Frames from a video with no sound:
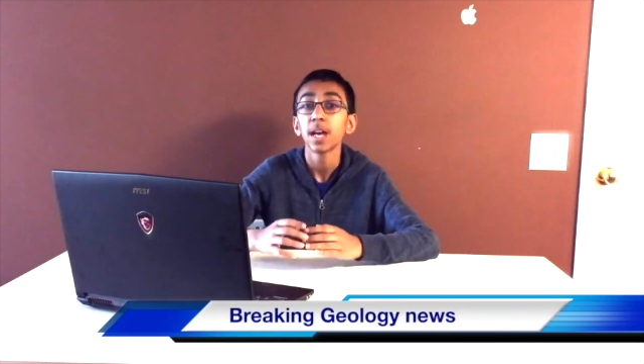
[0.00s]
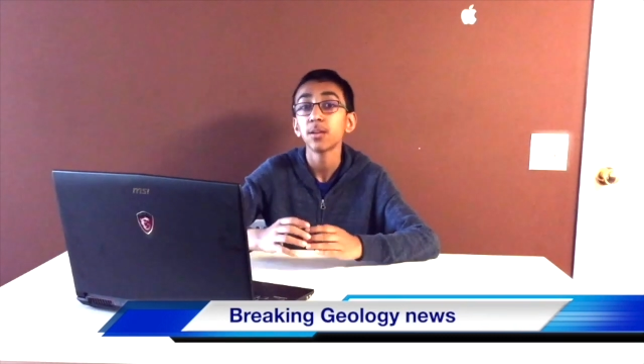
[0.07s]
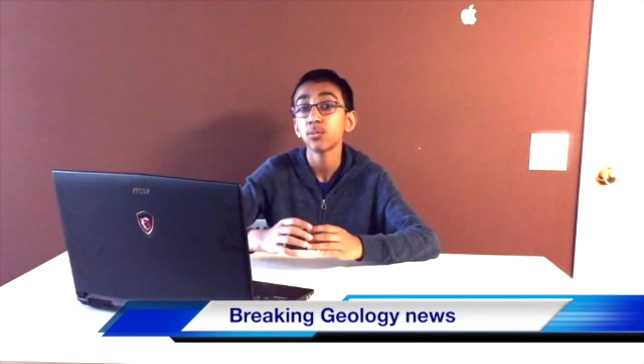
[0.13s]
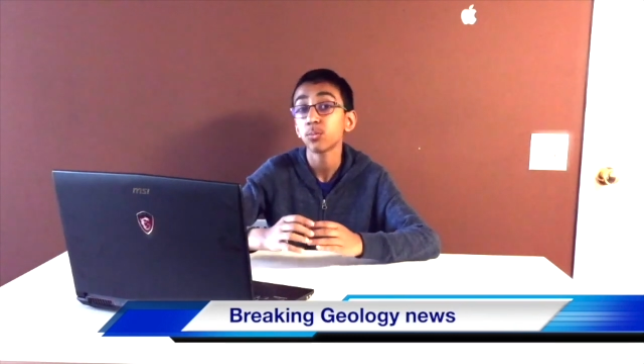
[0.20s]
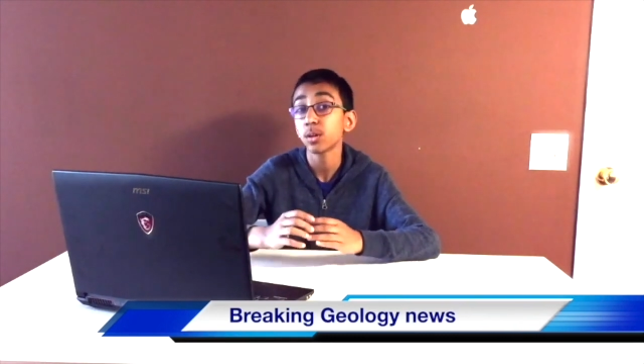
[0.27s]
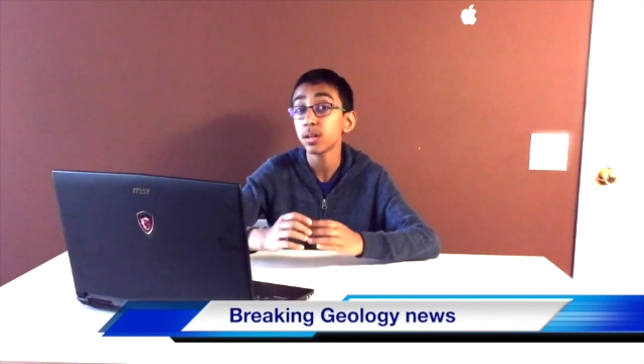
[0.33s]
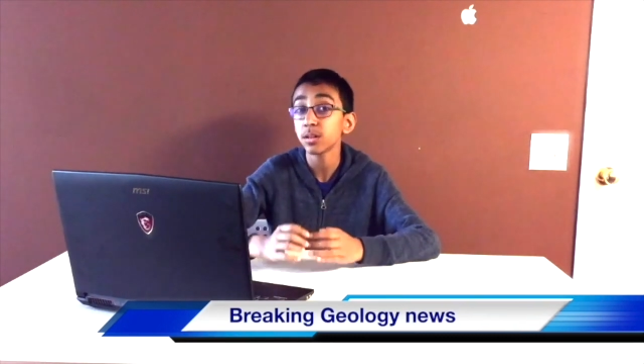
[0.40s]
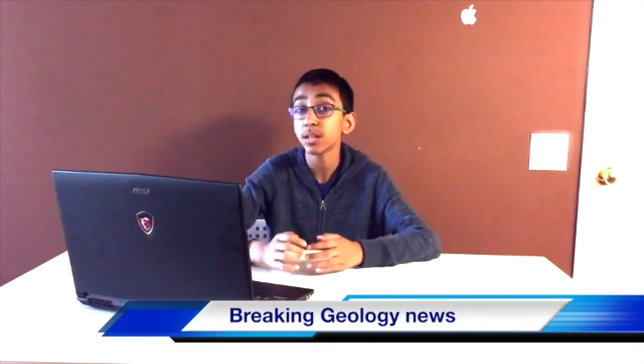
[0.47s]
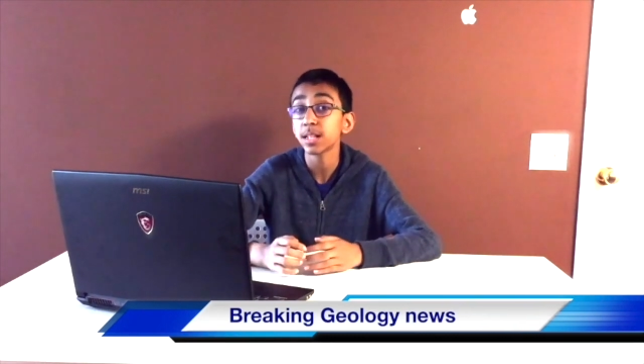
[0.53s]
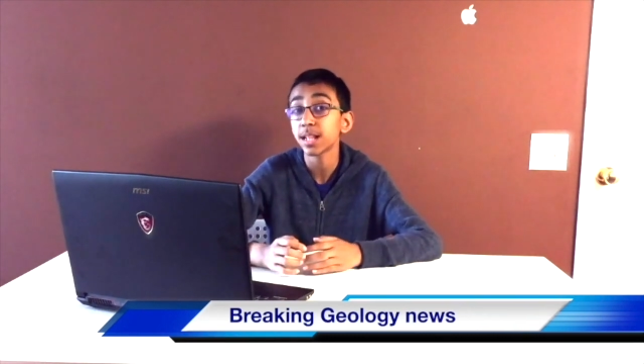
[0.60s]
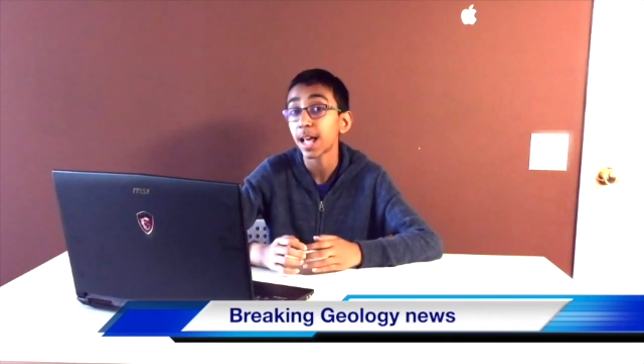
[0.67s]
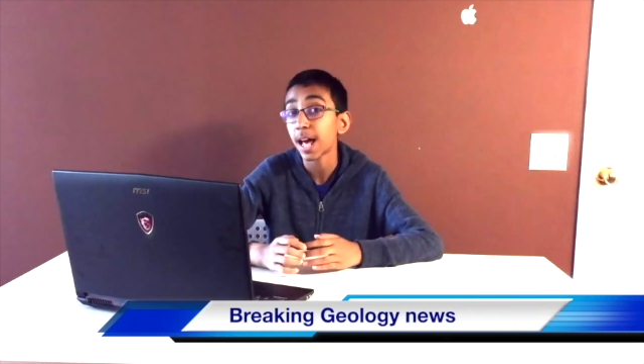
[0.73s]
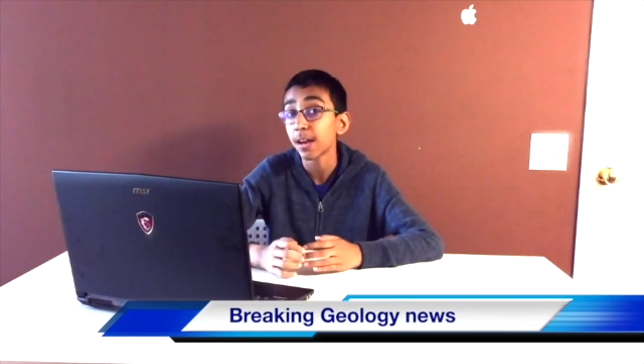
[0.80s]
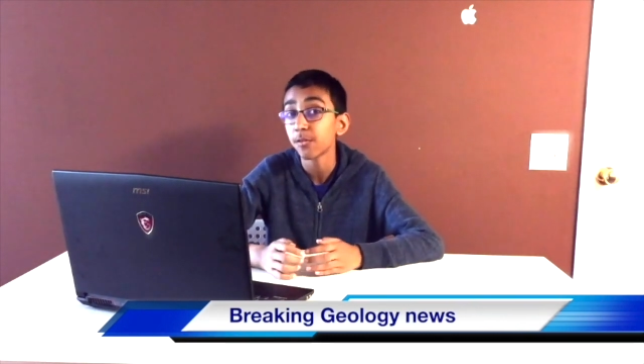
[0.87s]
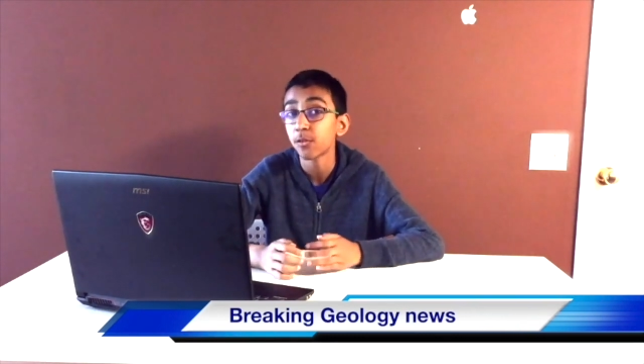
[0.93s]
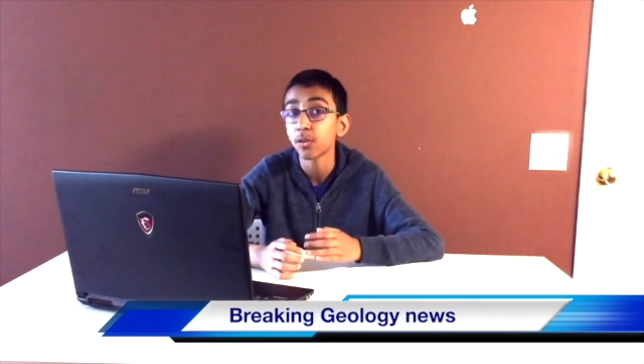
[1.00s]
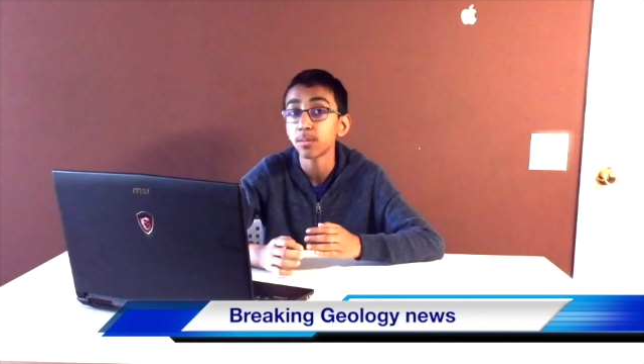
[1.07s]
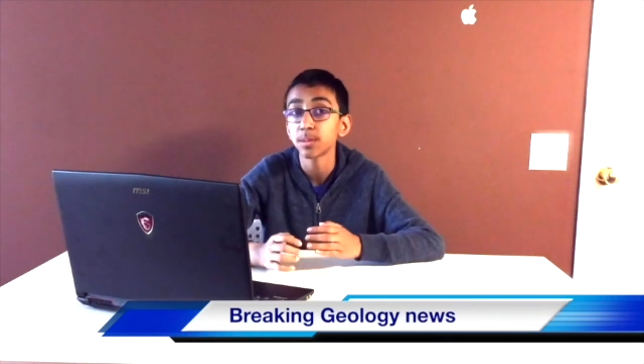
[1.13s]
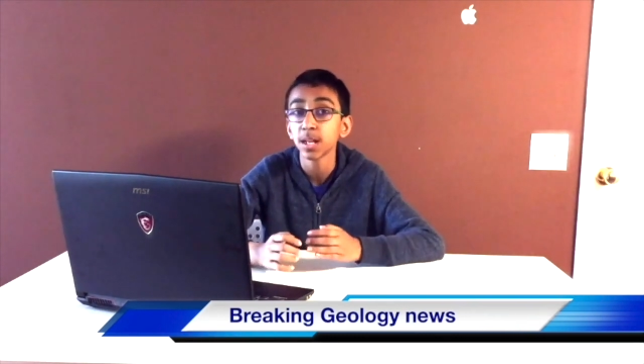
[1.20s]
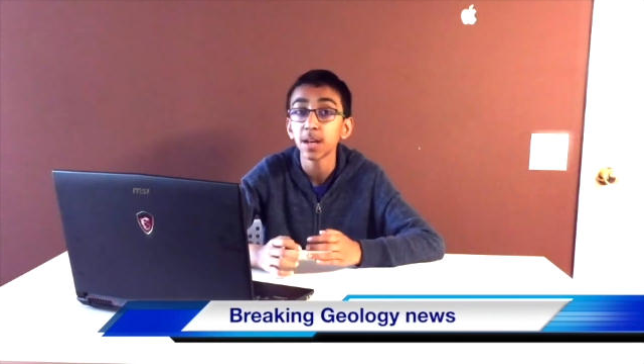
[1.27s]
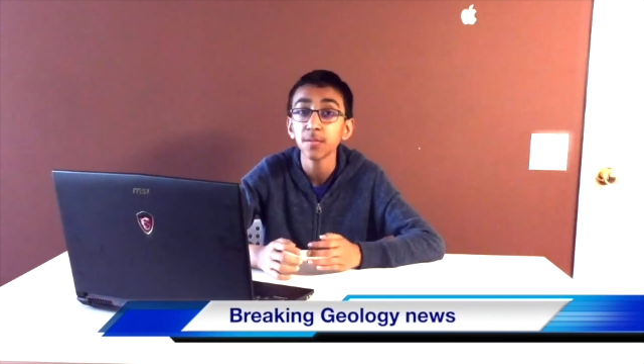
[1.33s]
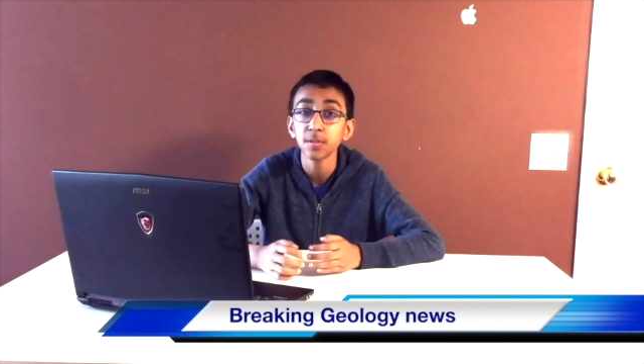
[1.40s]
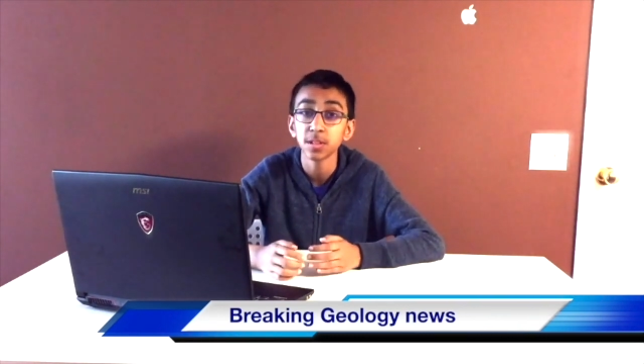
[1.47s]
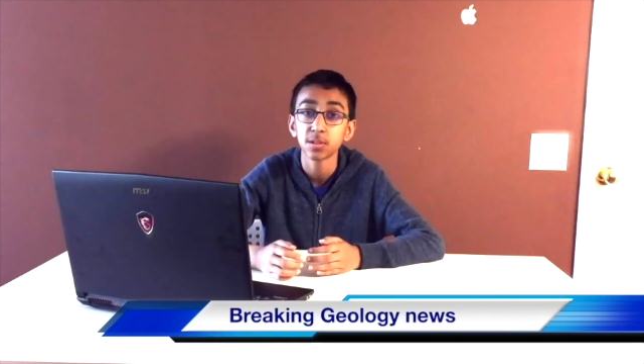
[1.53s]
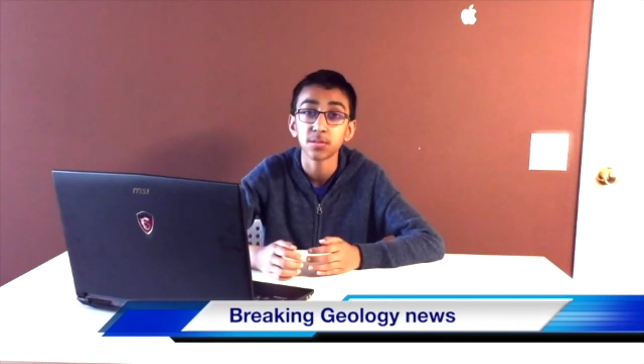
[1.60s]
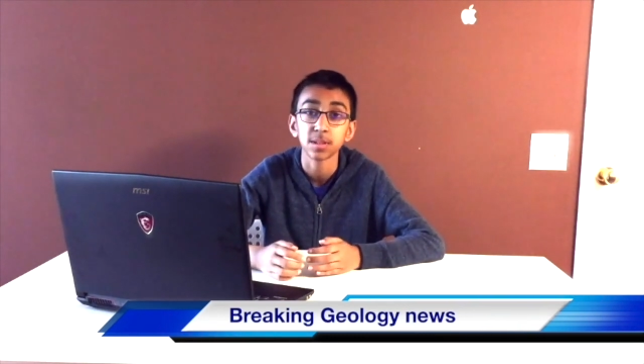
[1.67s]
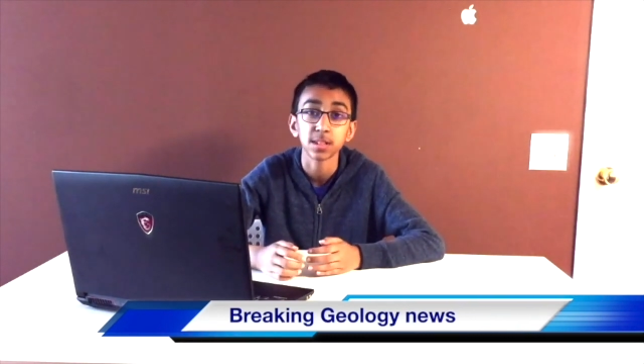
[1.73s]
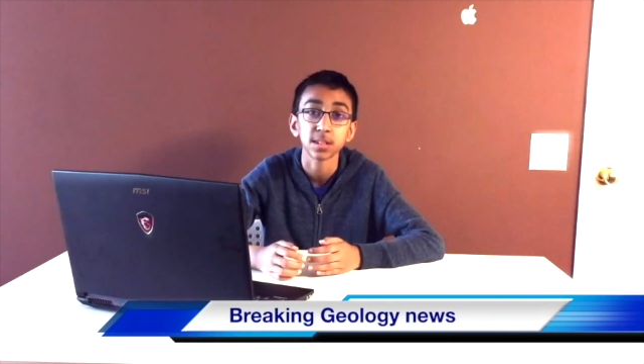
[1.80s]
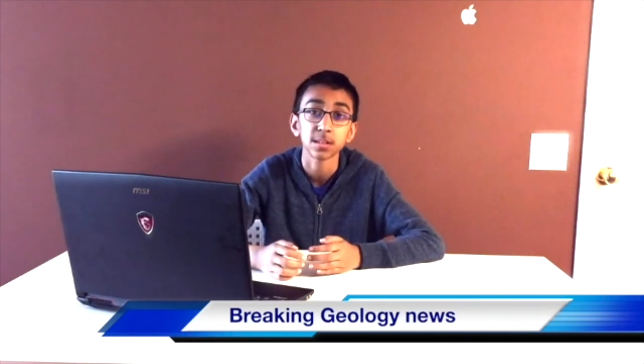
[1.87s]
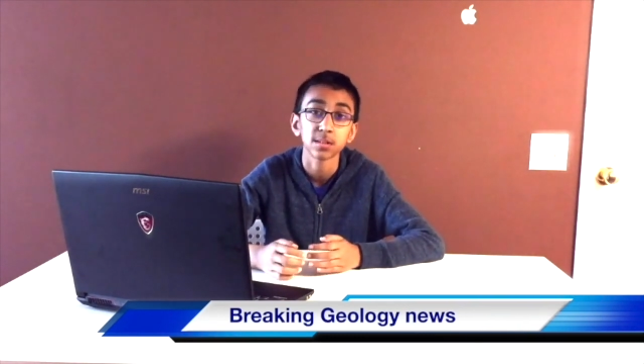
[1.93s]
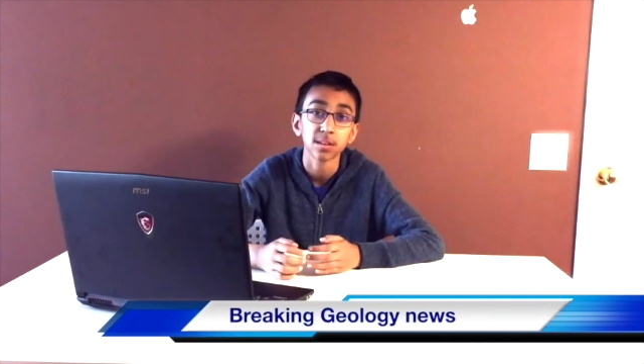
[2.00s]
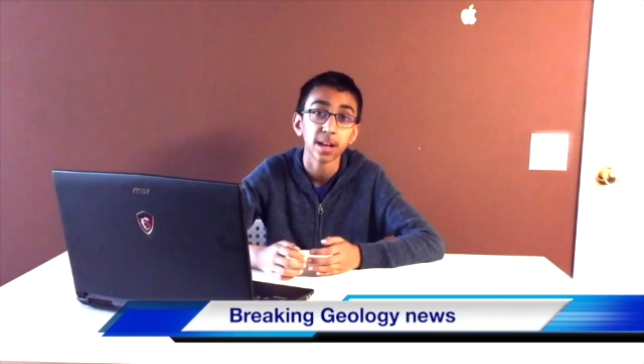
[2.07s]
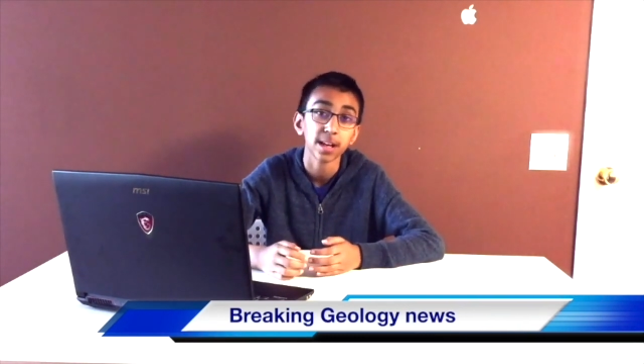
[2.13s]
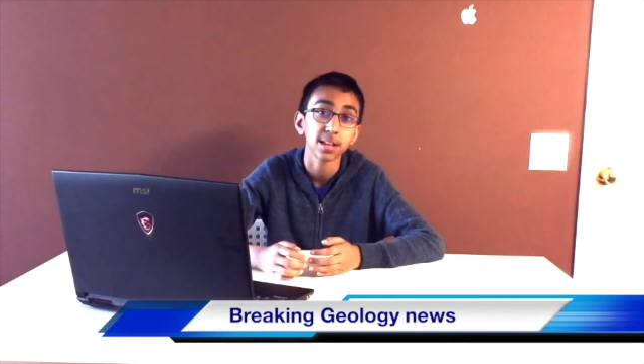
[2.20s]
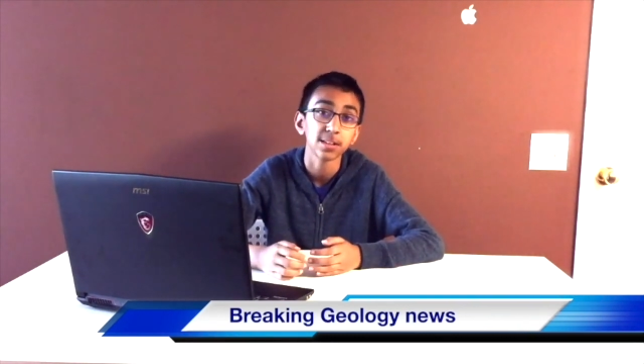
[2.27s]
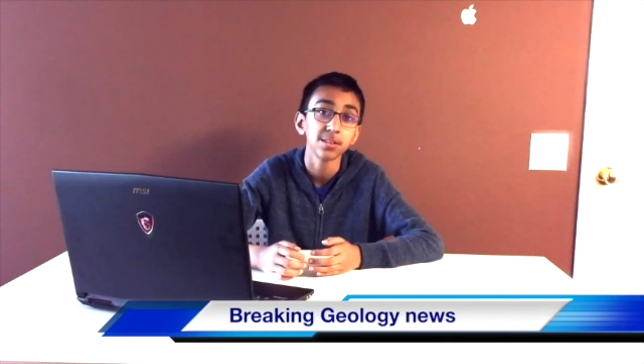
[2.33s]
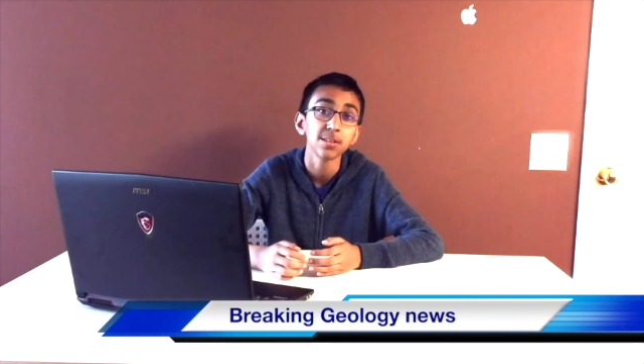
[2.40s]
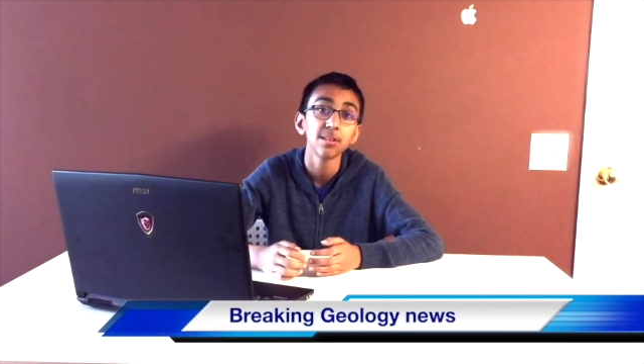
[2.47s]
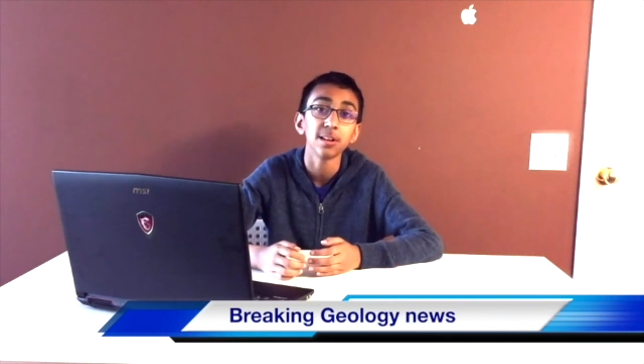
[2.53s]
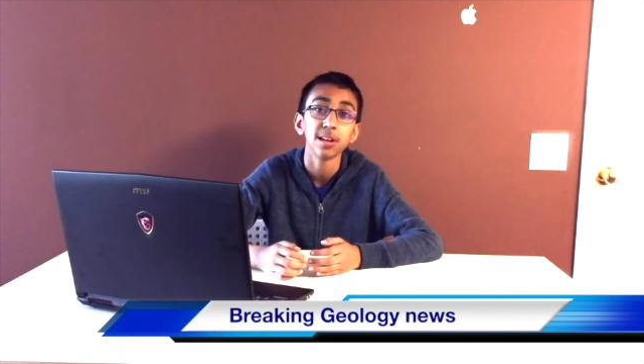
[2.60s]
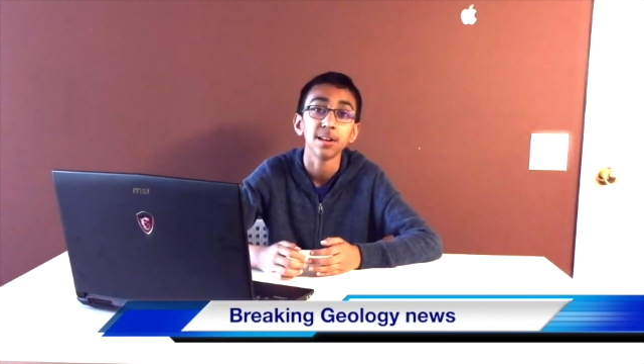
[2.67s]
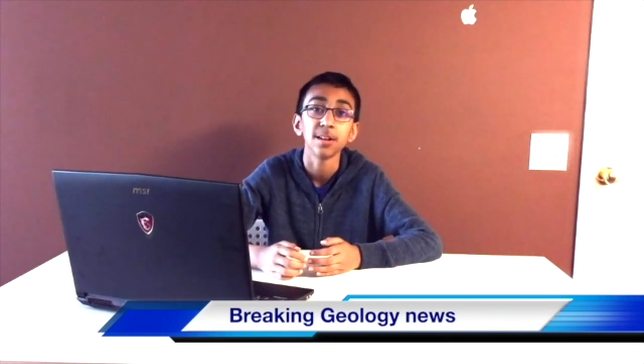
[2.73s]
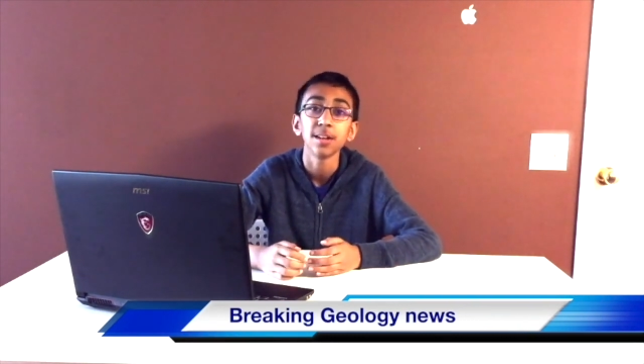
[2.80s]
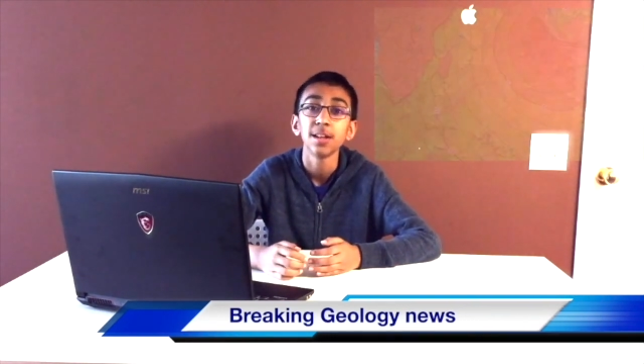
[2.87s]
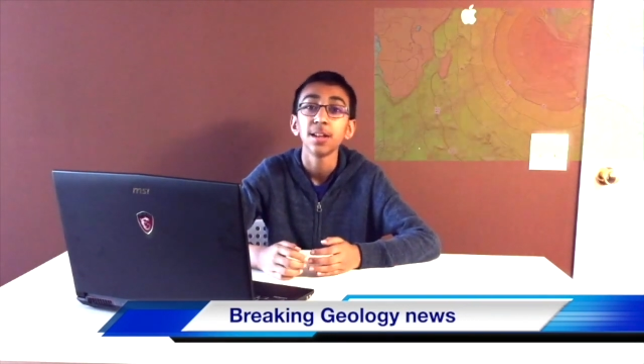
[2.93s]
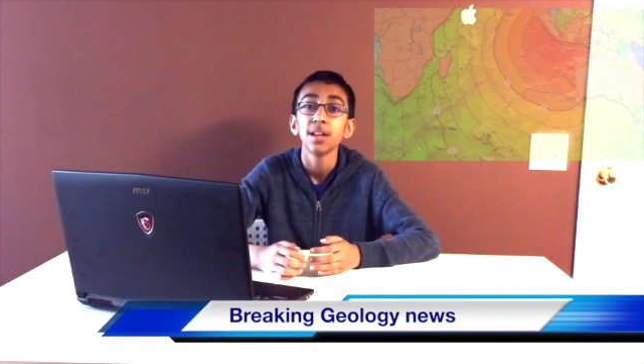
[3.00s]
and what are the landforms of this region, Krakatoa?